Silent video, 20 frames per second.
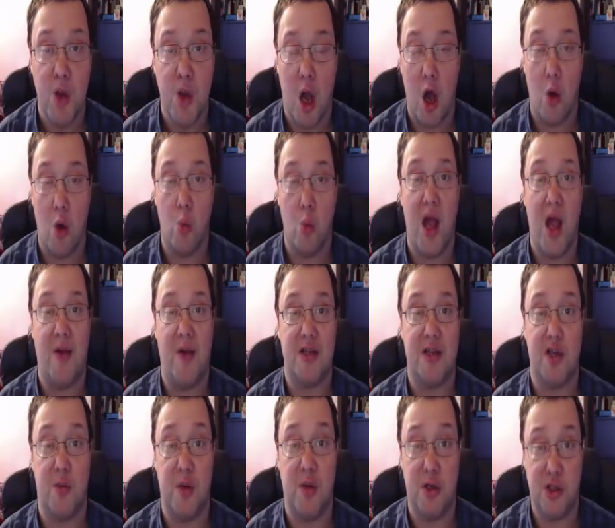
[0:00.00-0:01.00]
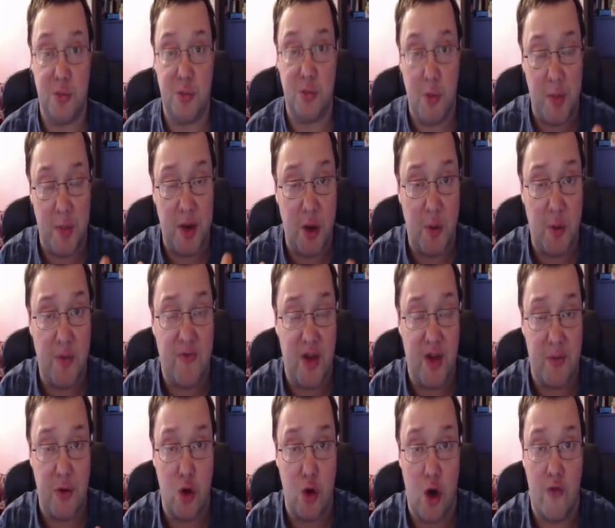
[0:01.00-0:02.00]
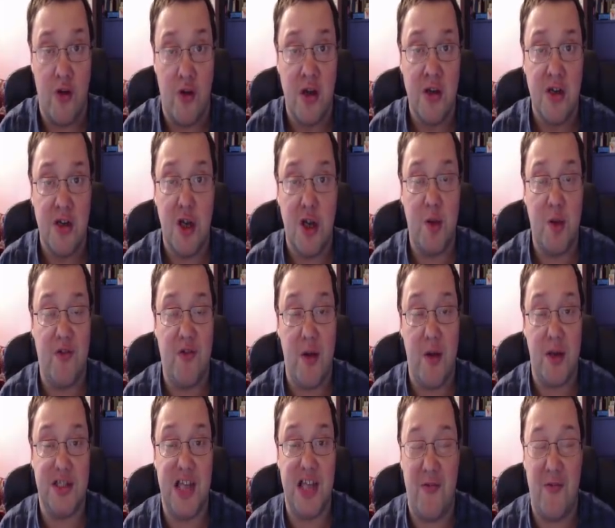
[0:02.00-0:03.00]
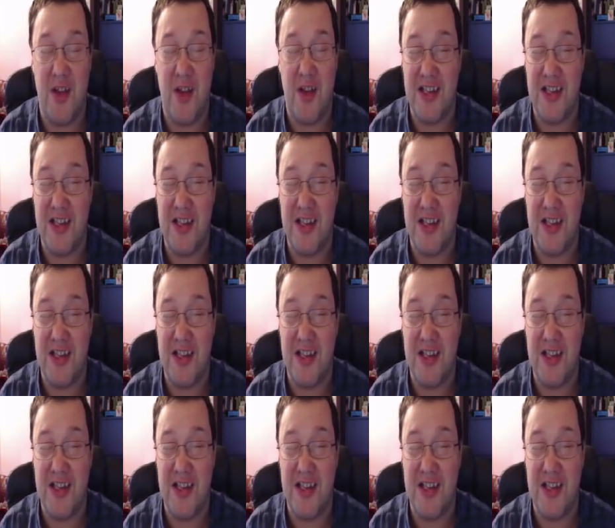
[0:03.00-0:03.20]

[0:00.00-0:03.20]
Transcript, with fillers: on where that's going to be because it might be a little bit further north, a little bit further south.